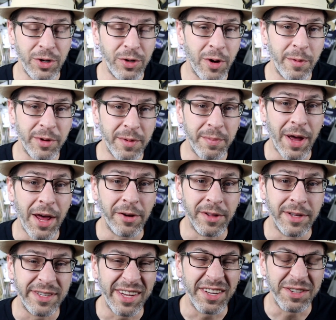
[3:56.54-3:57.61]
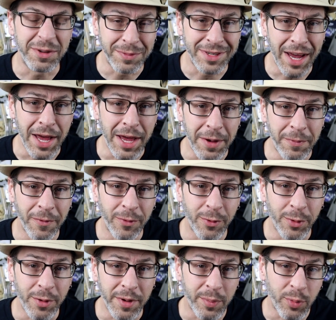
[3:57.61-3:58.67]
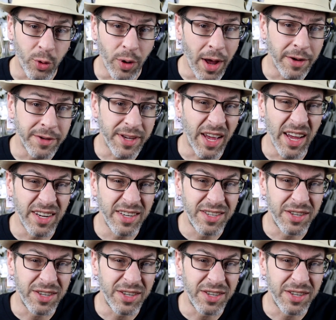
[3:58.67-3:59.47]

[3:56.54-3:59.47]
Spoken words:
you open the bottle, it takes some time for the peroxide